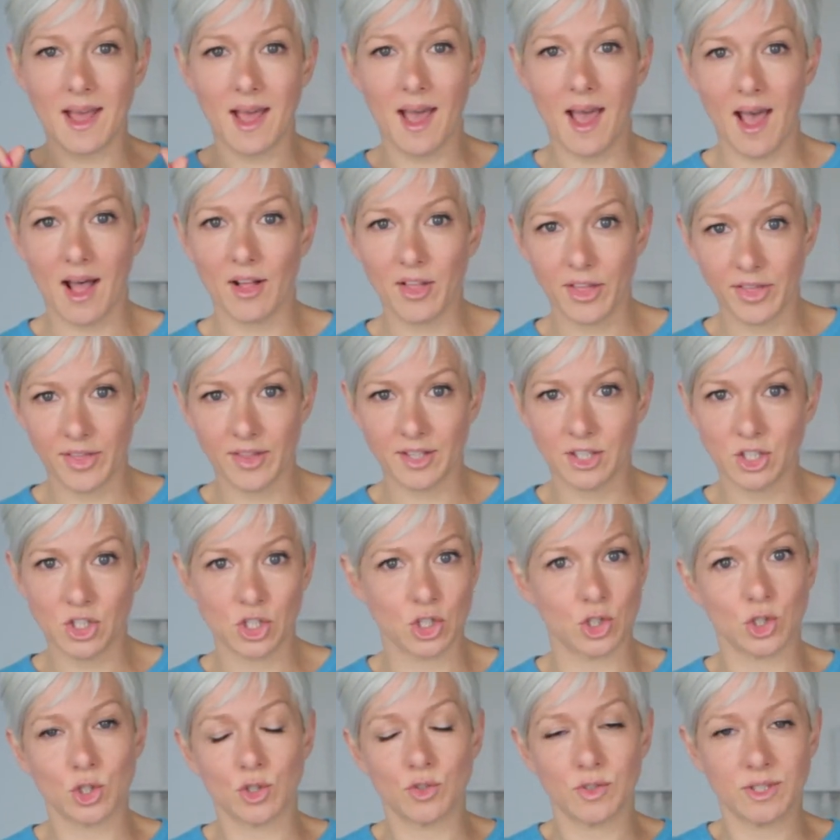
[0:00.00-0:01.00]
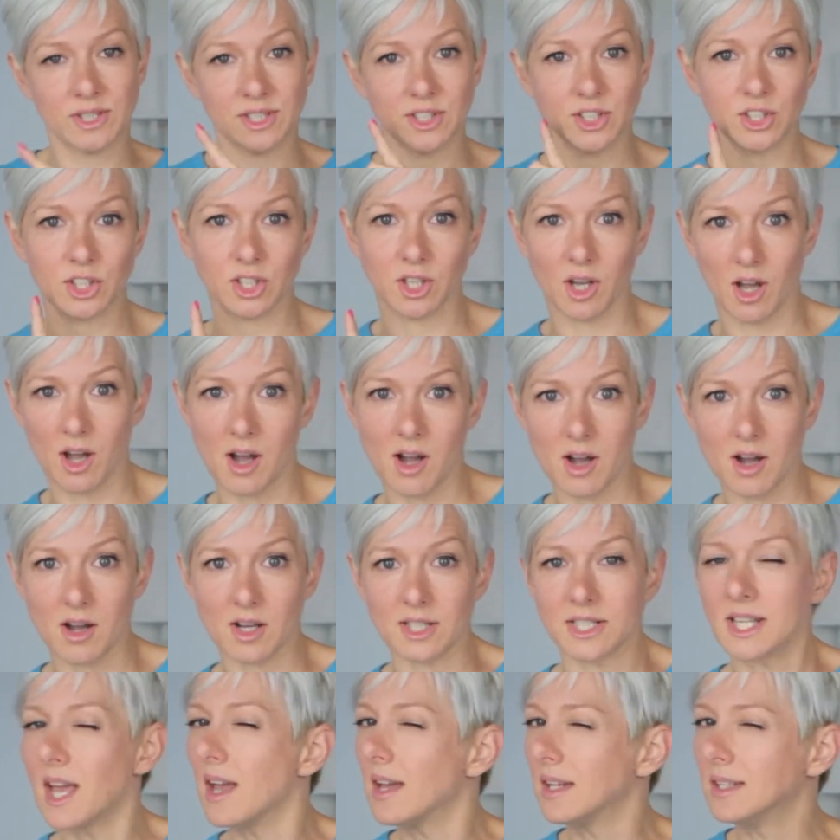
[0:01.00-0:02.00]
Health Insurance
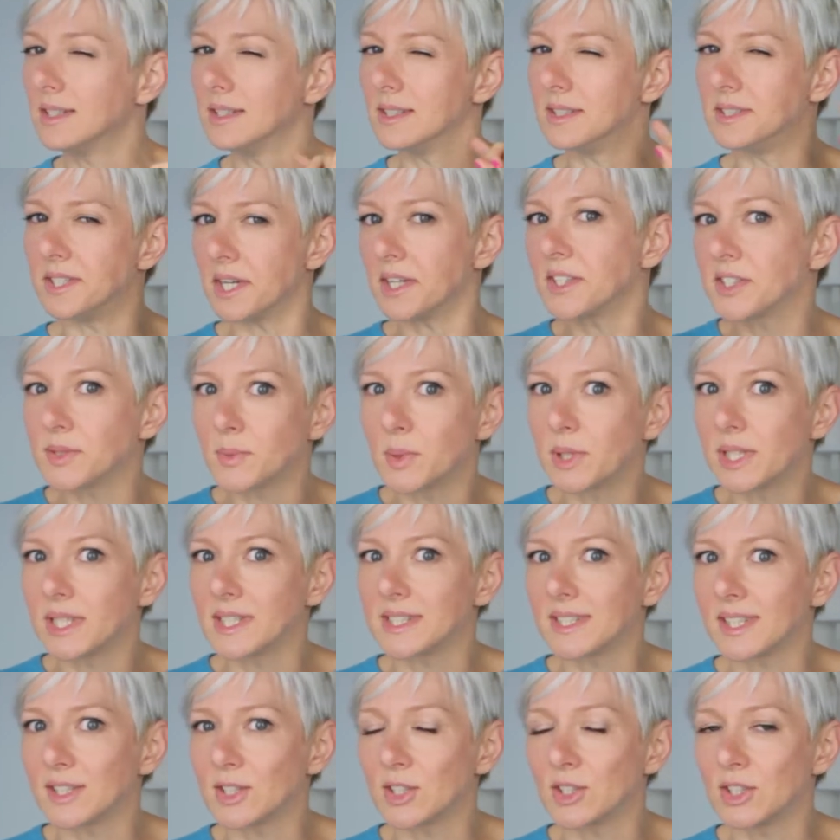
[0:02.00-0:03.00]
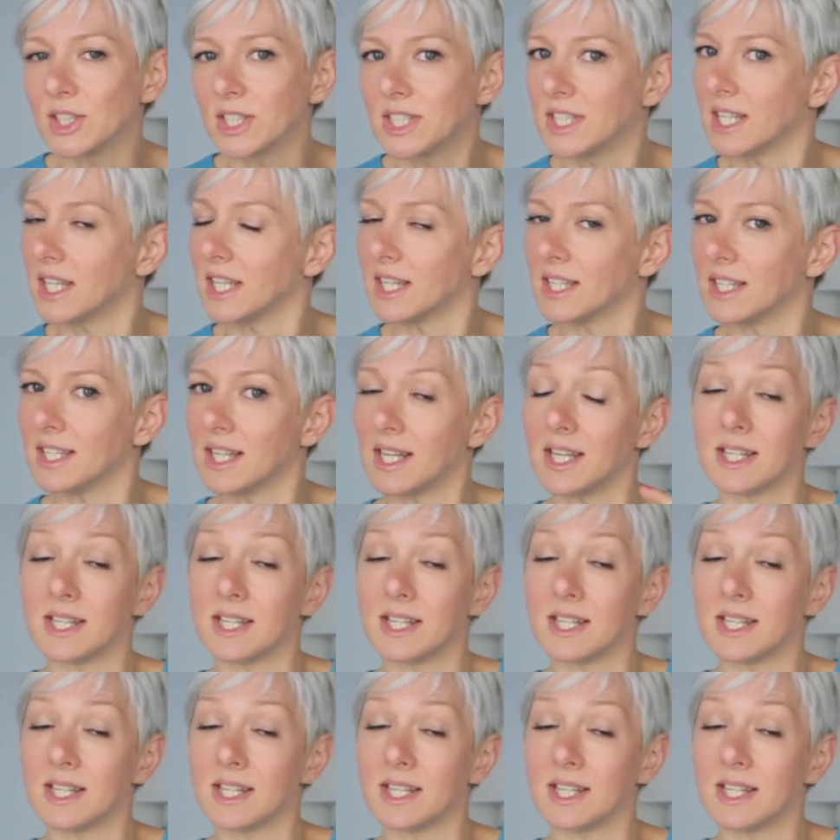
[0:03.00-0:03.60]
Card does what it says on the tin.